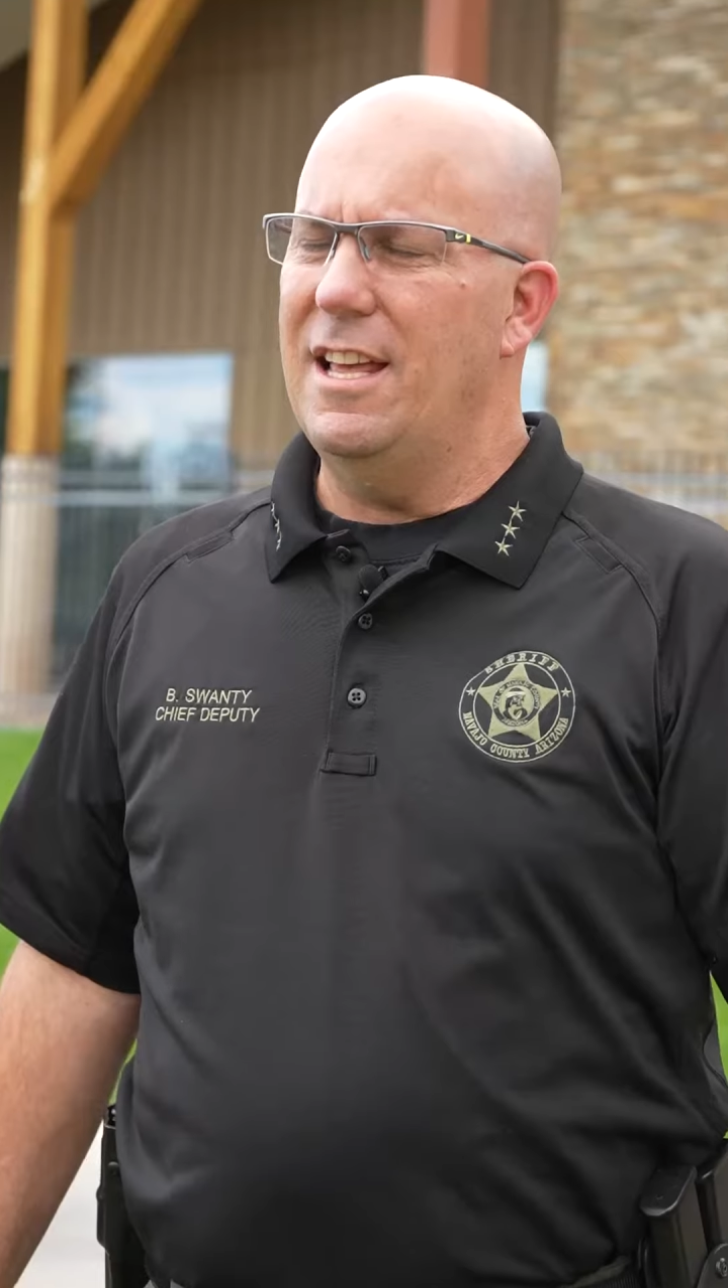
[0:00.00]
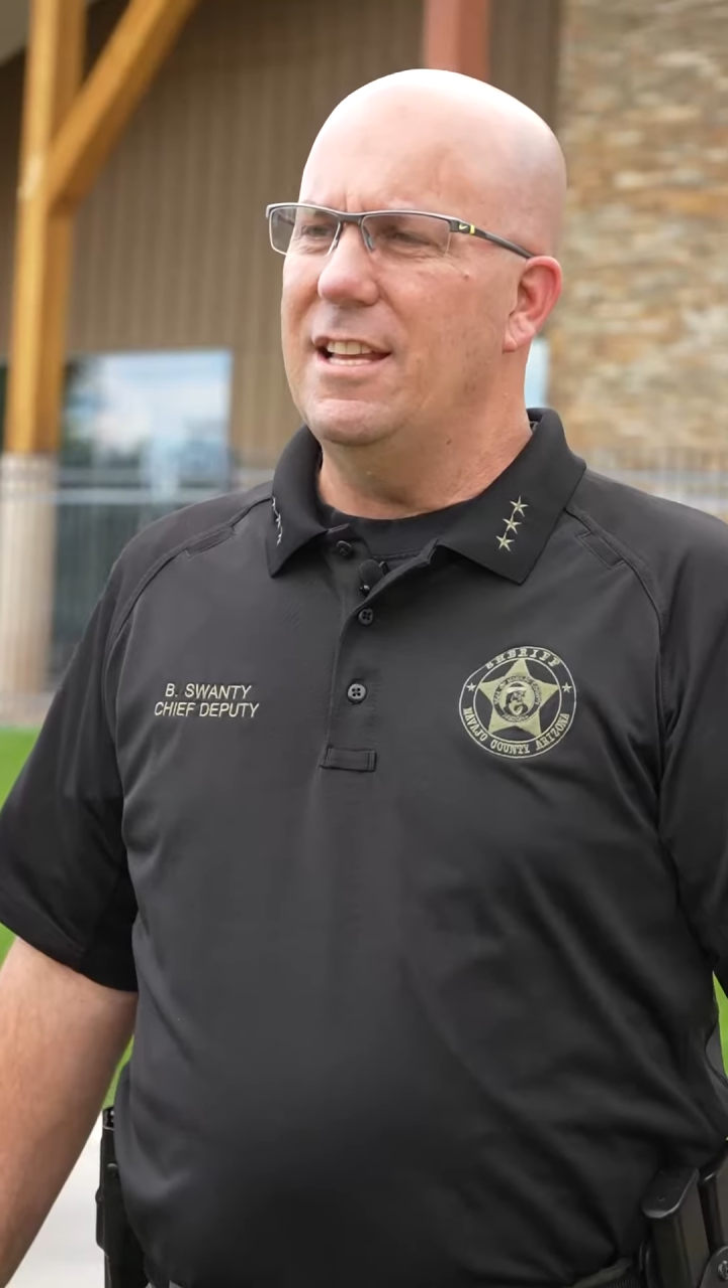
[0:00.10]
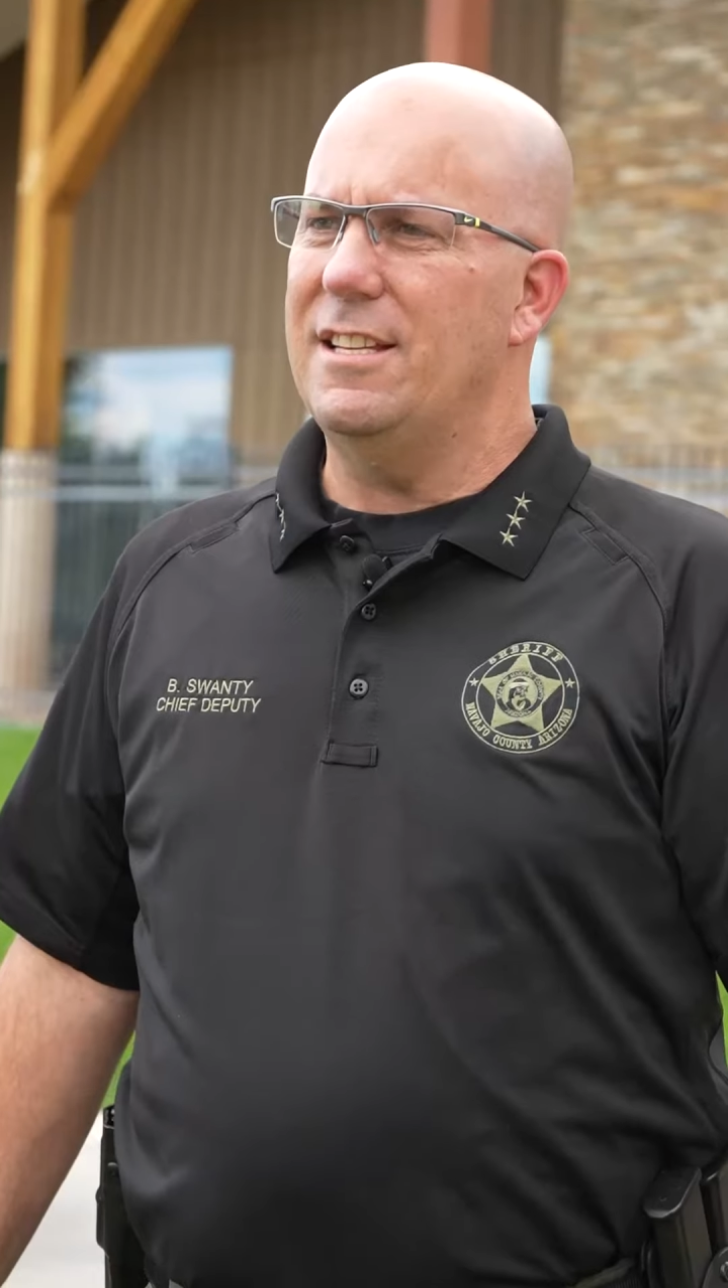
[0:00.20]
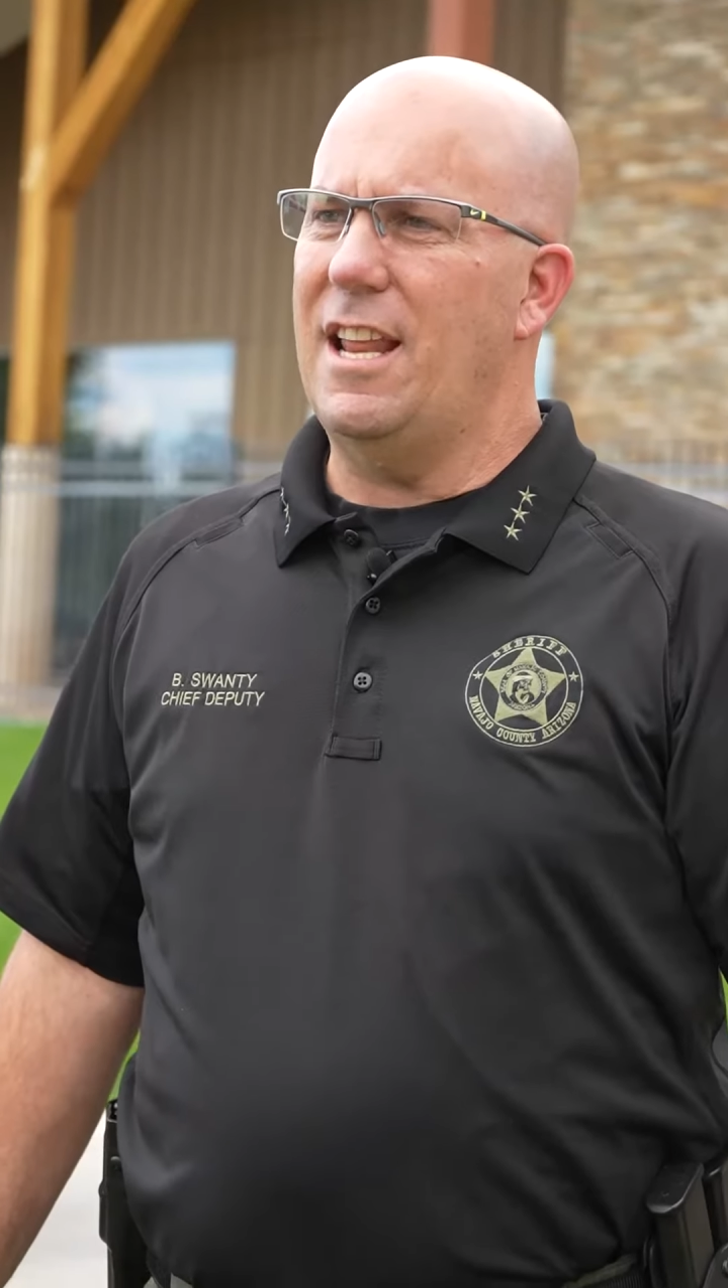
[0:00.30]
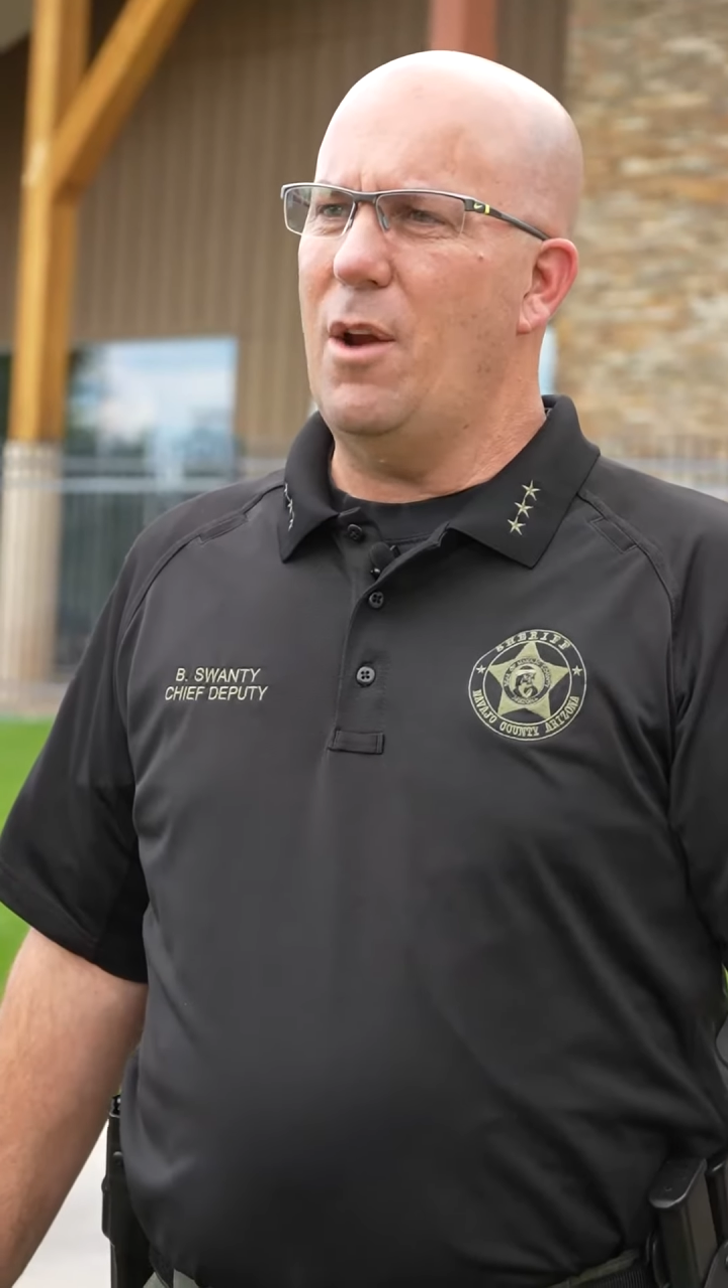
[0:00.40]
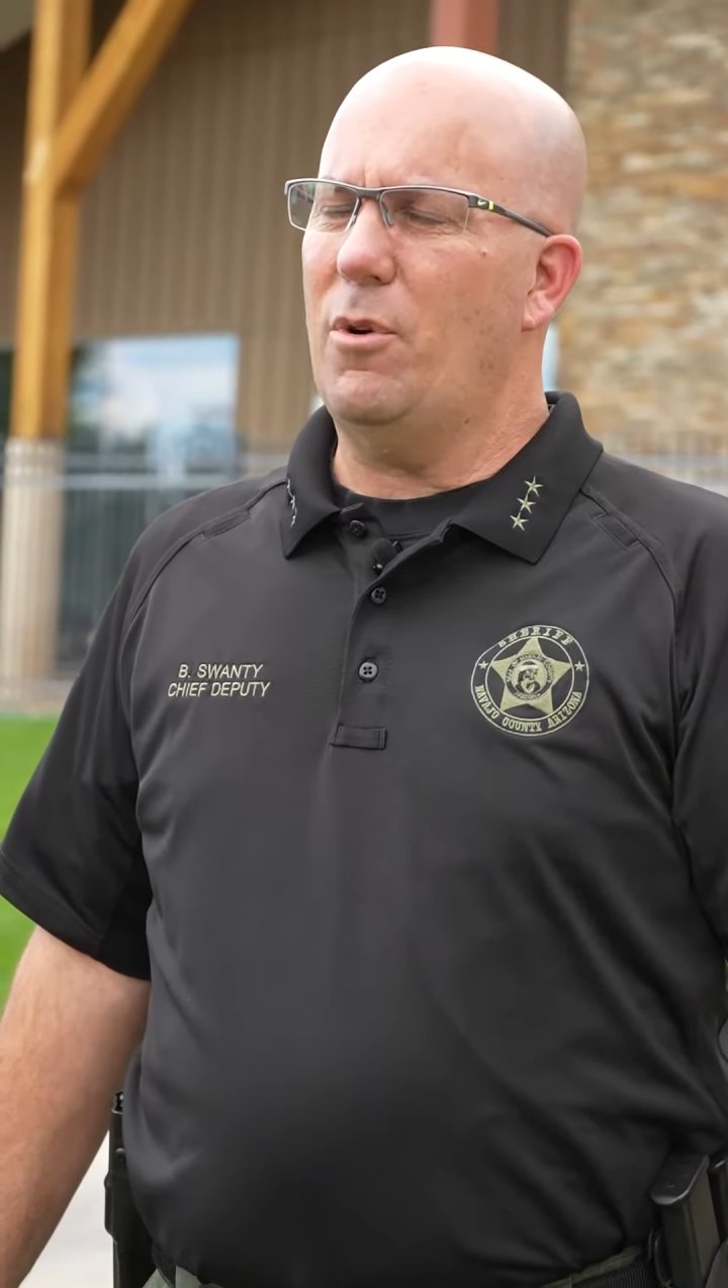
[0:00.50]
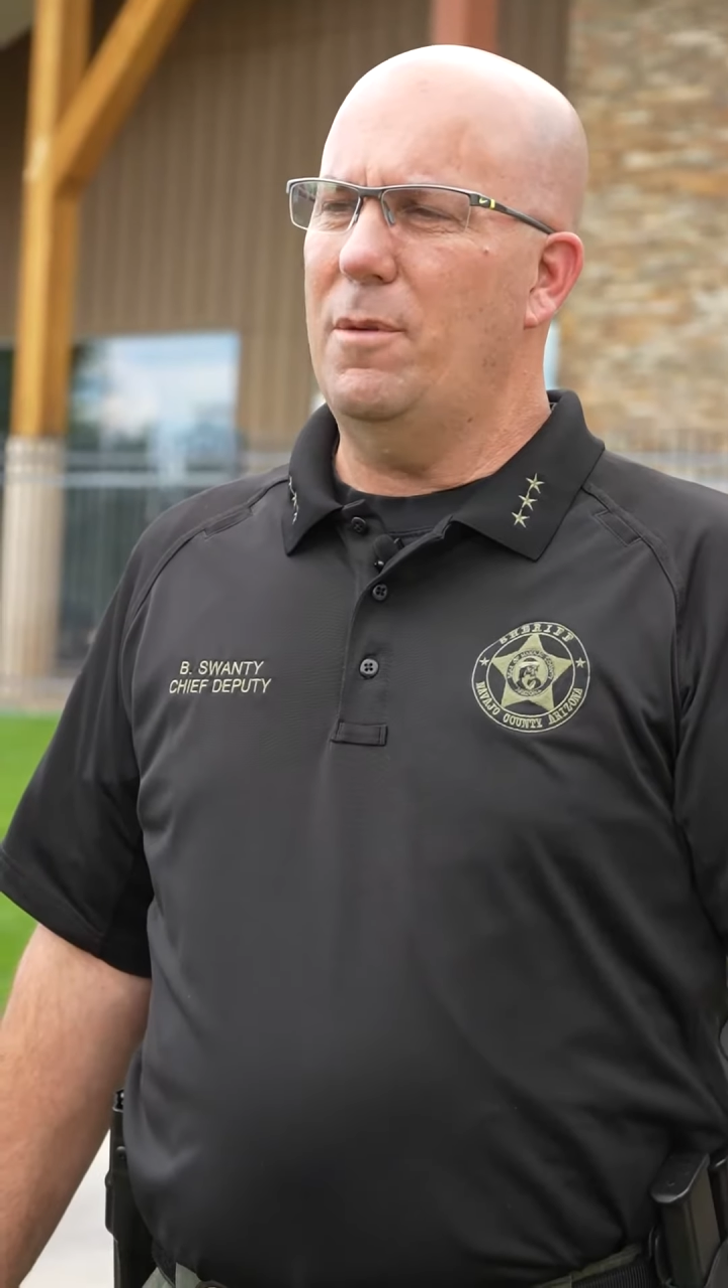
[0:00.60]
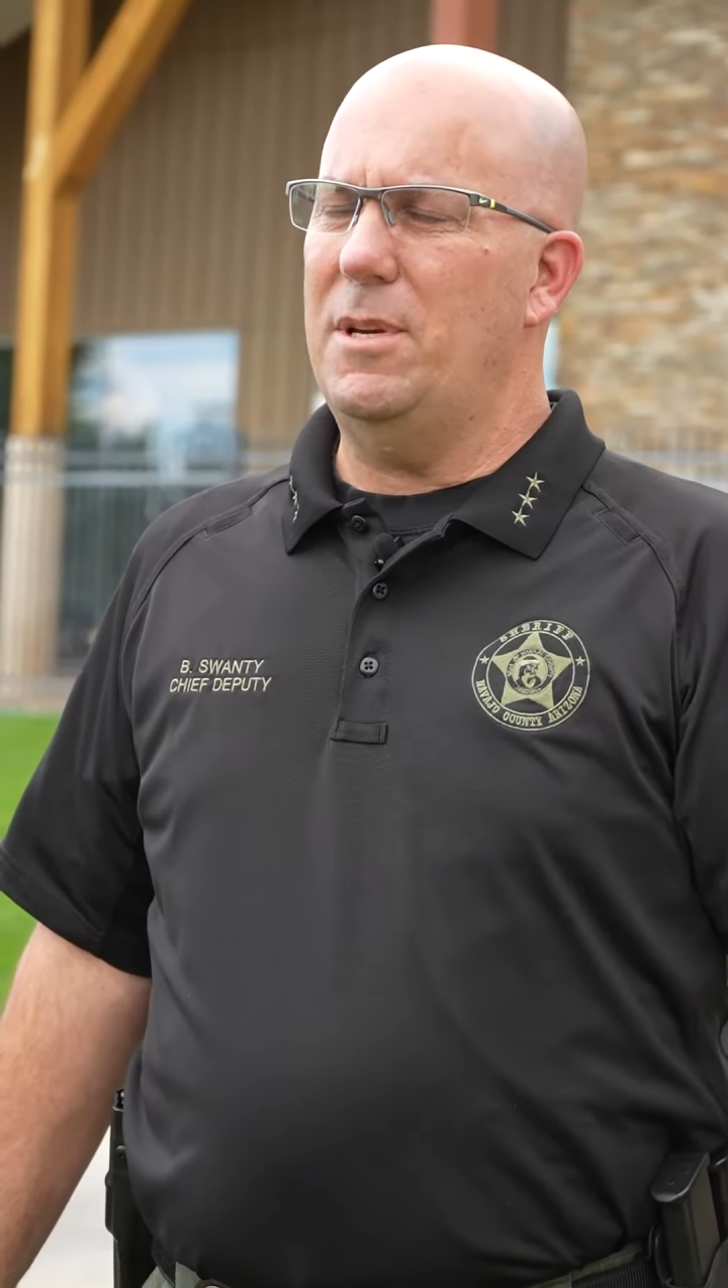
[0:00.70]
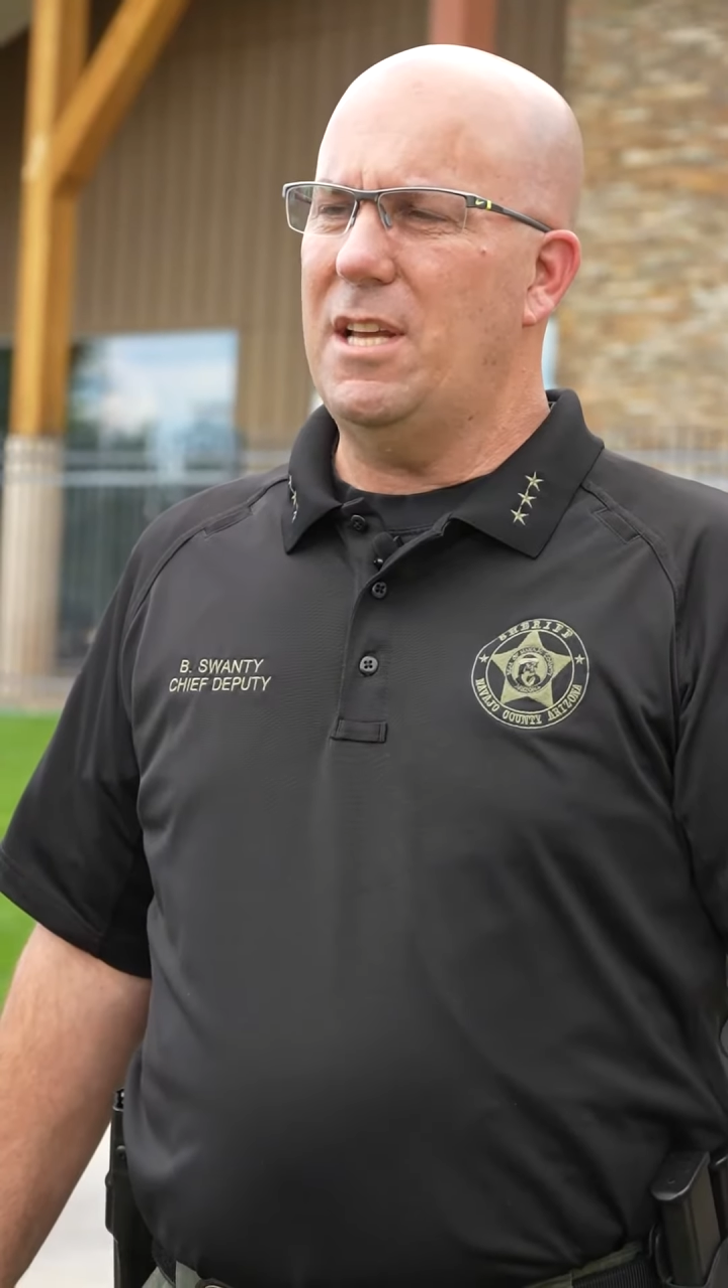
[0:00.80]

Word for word: Today we're going to be